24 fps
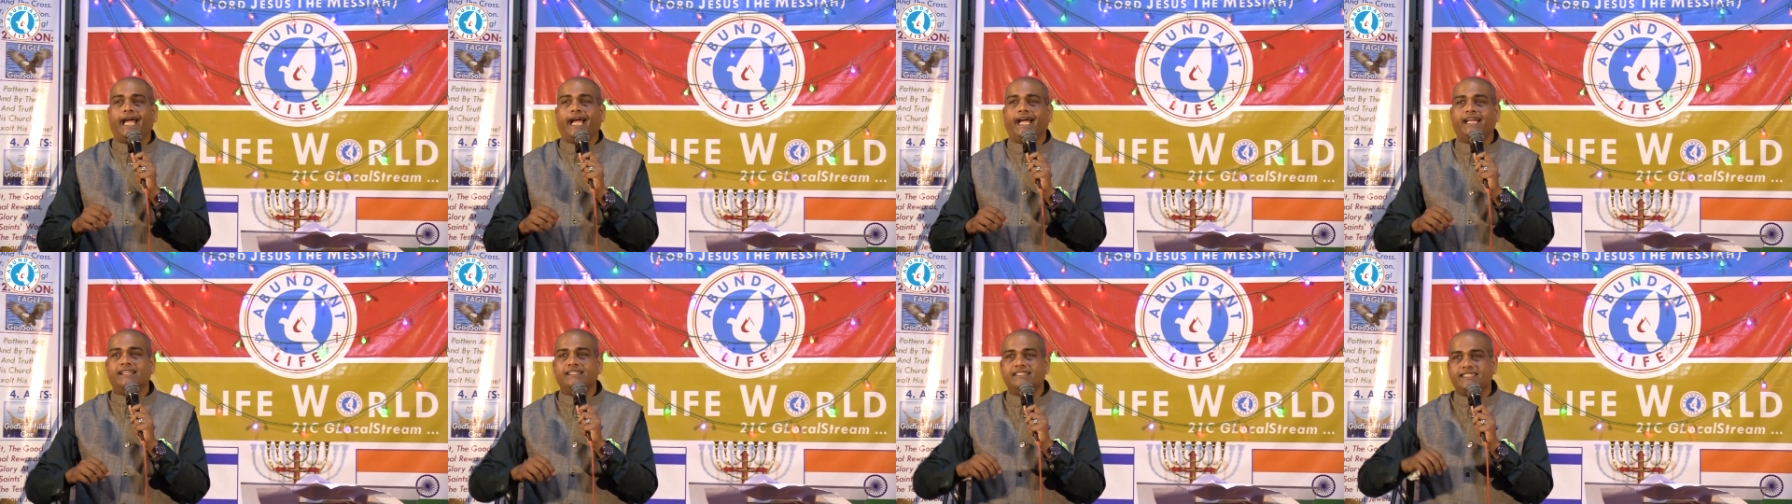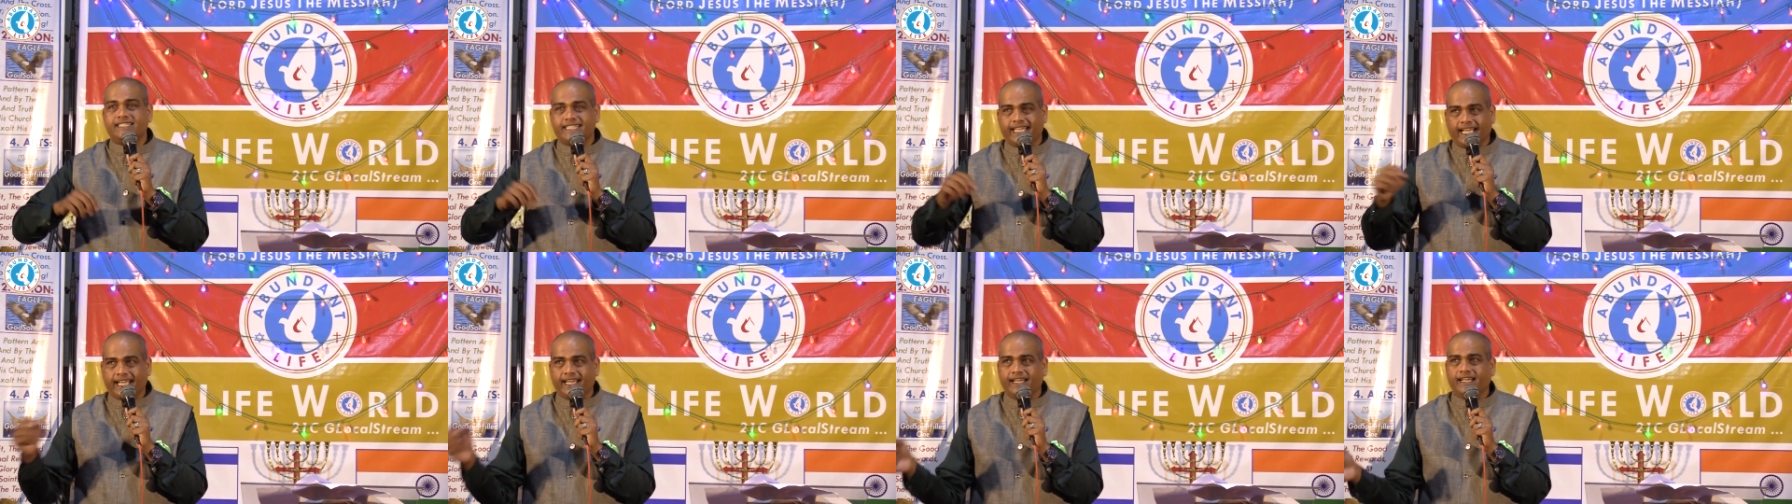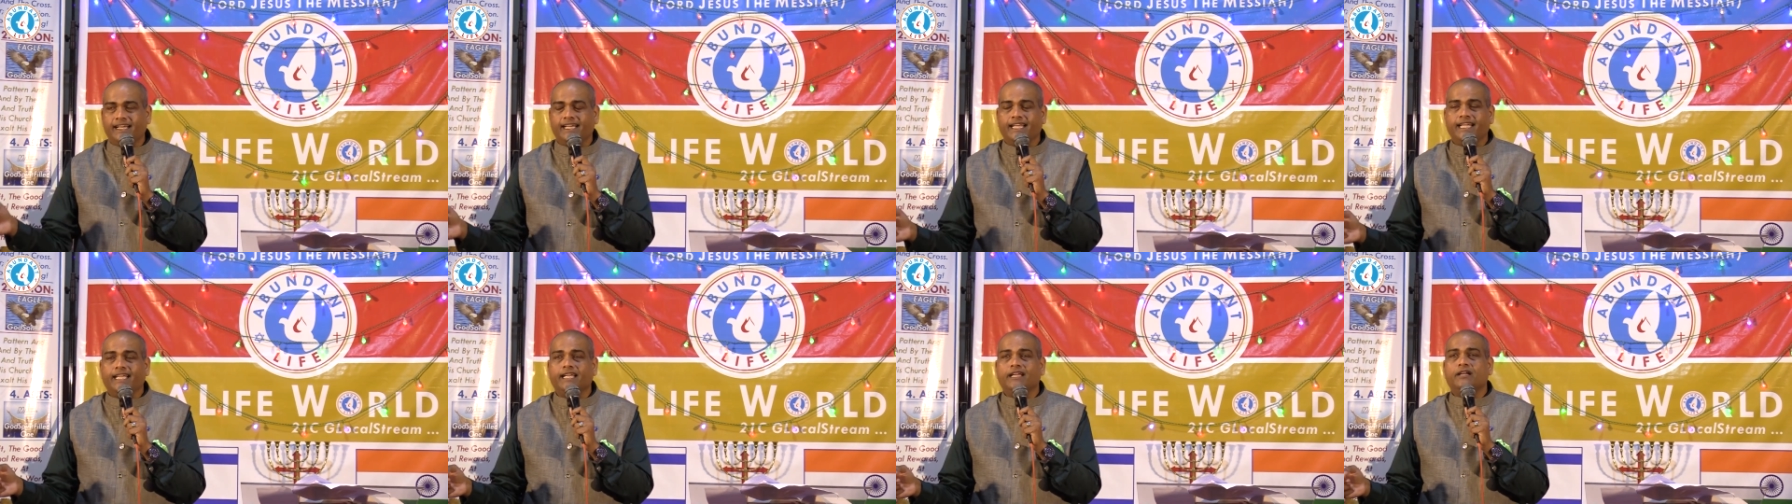And
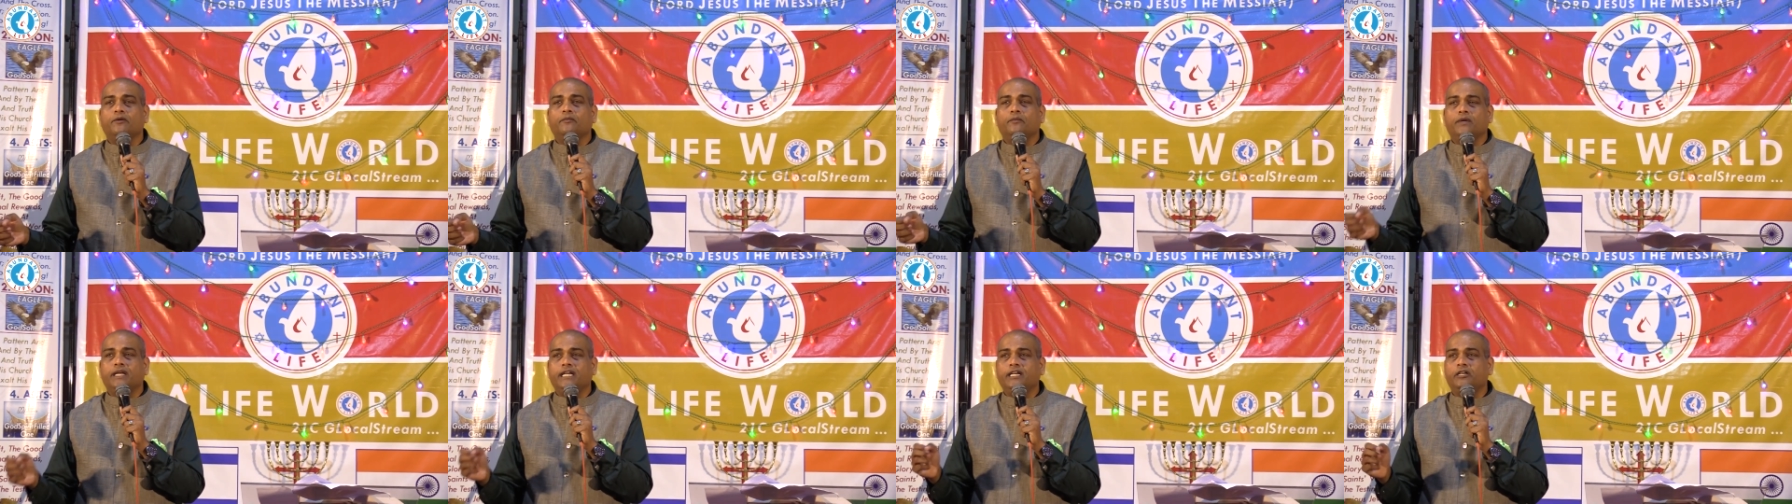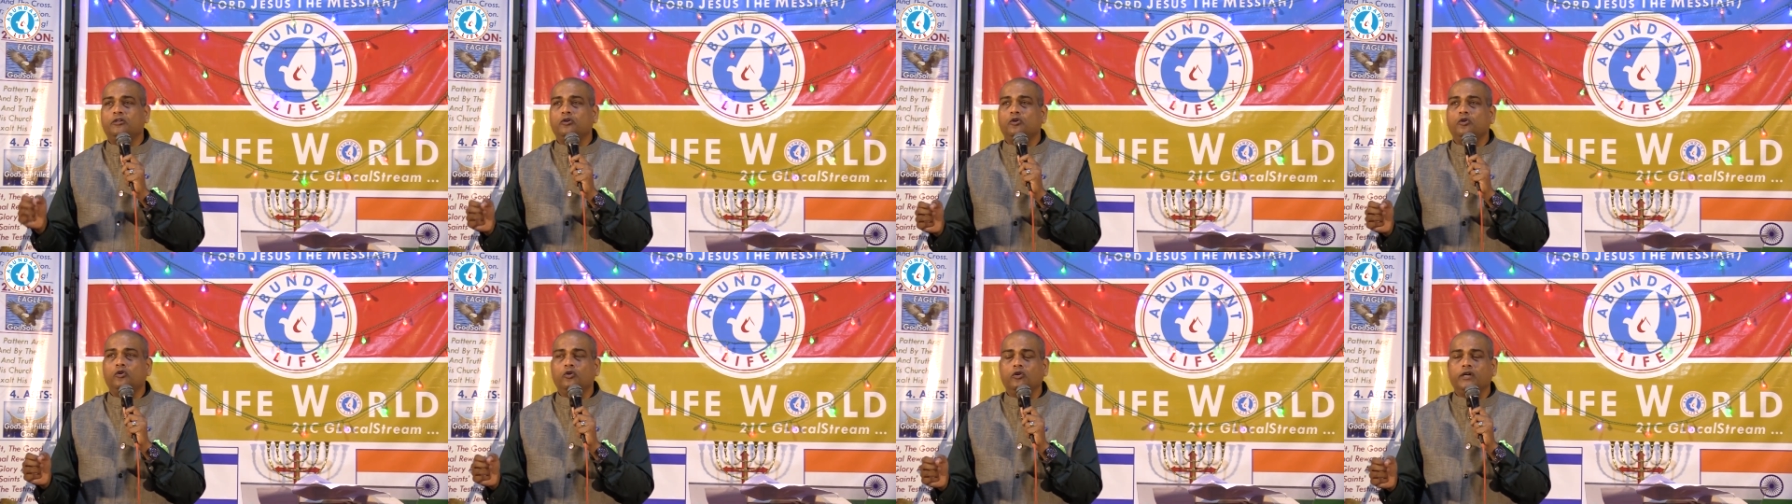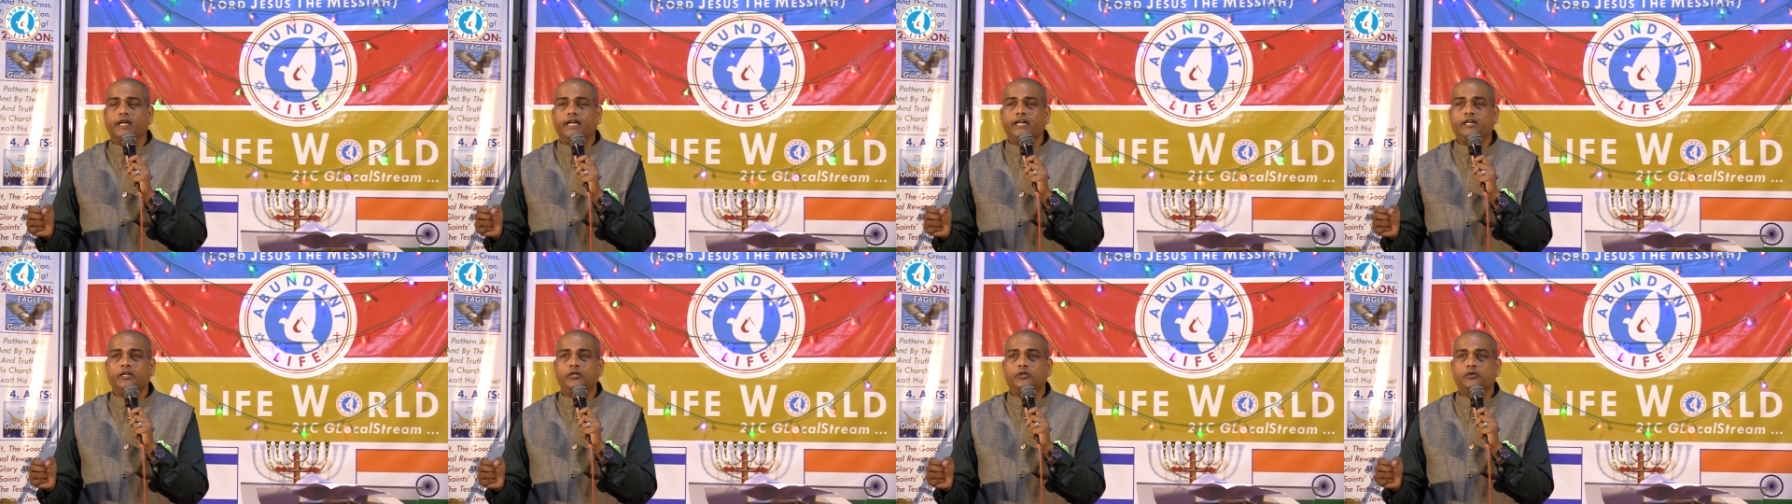secondly, we need to
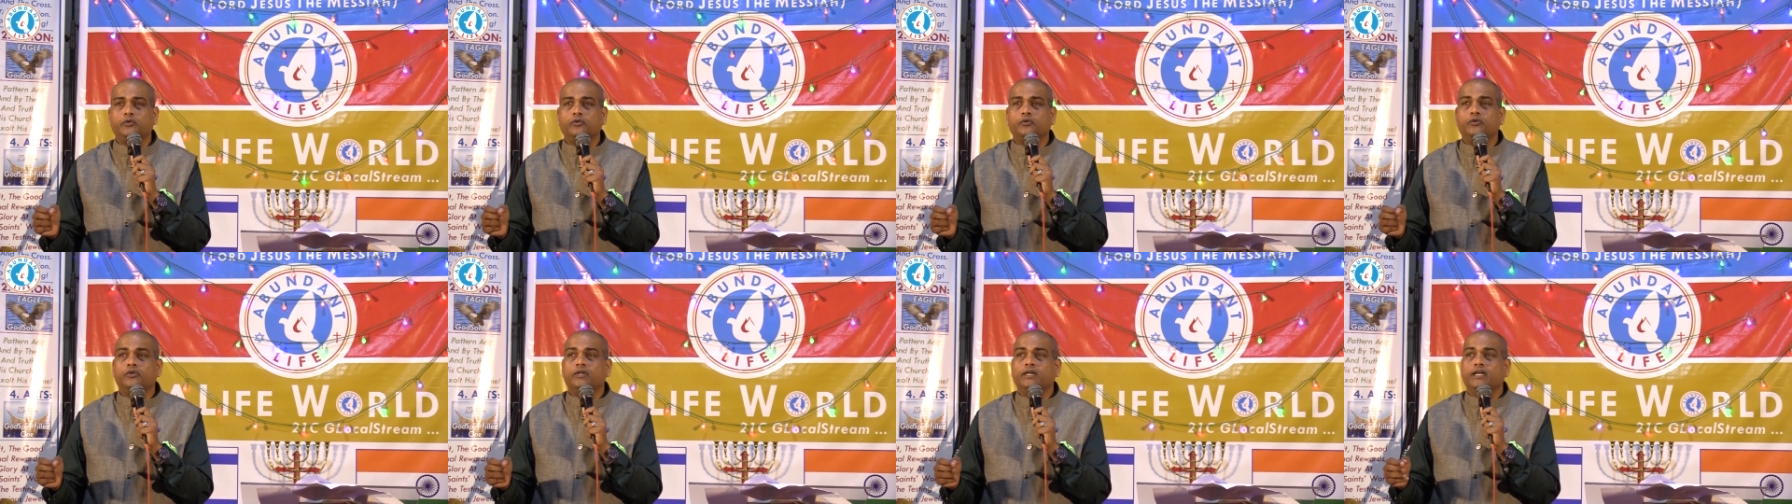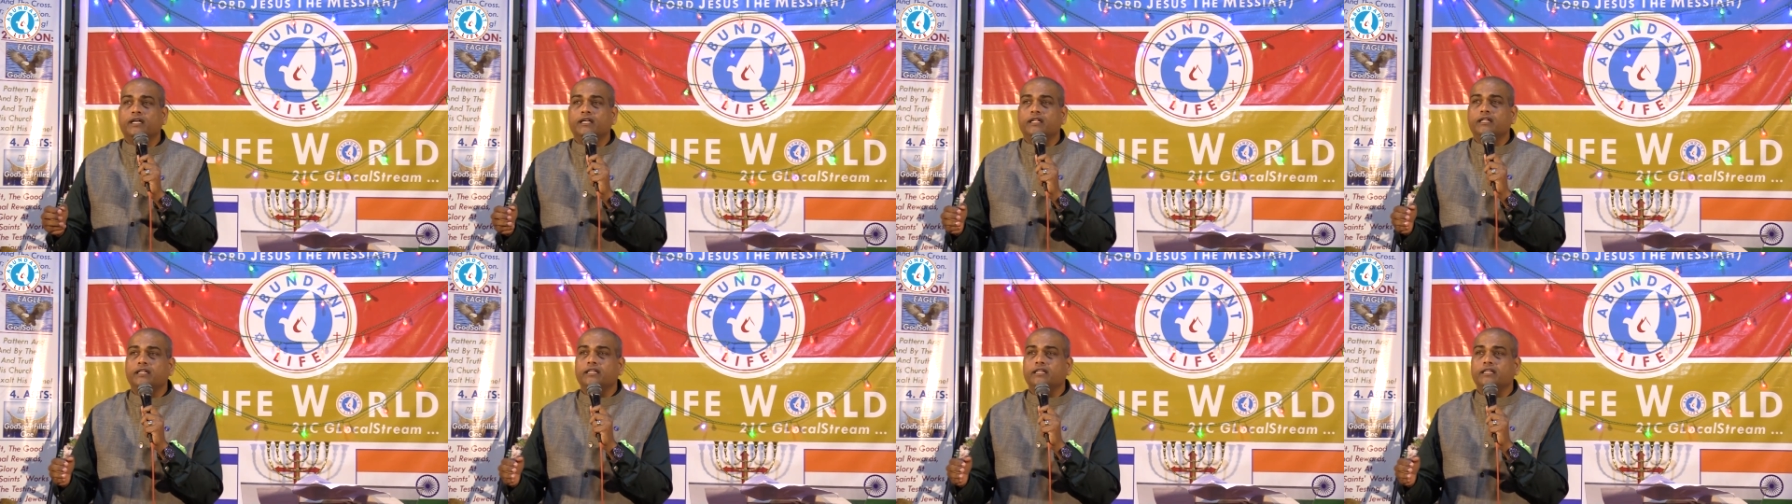look into